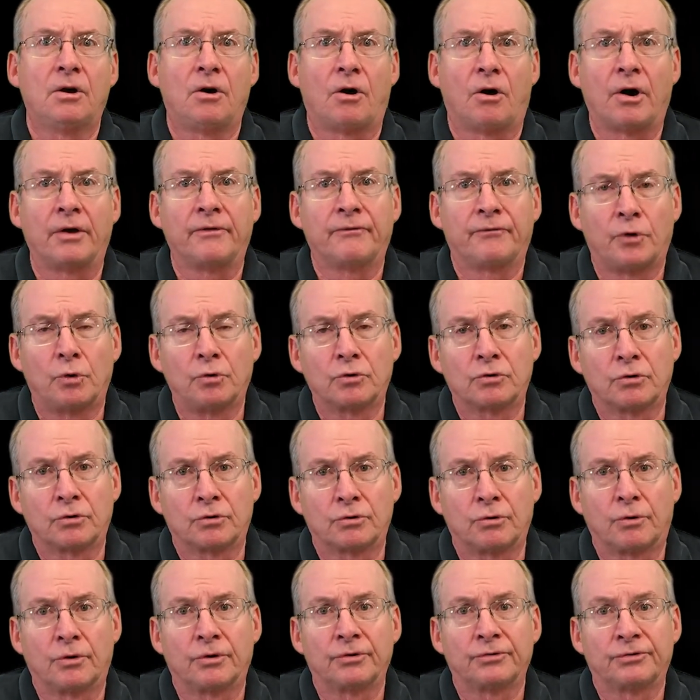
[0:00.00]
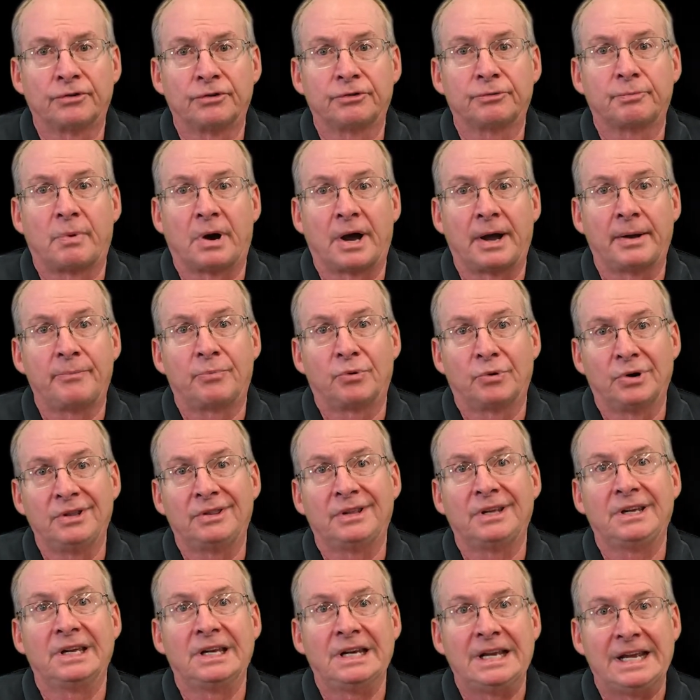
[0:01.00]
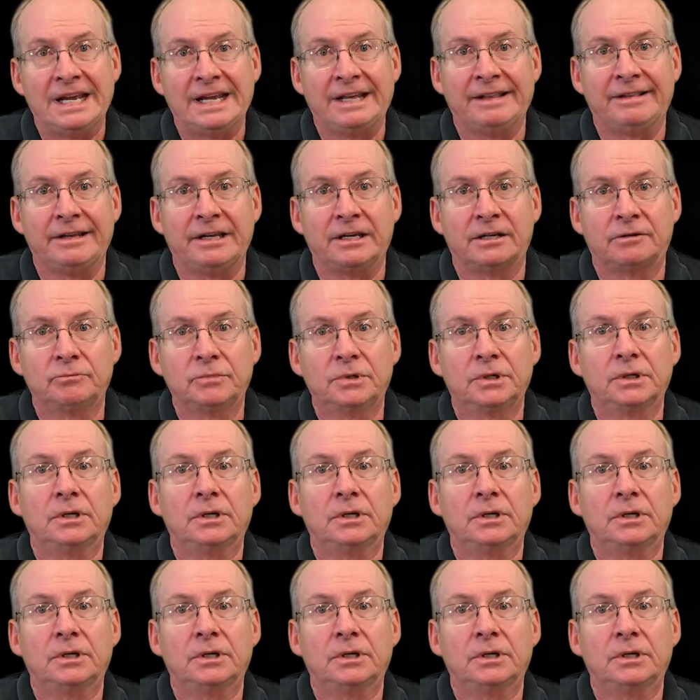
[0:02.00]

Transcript: on vocal cords is by breathing in helium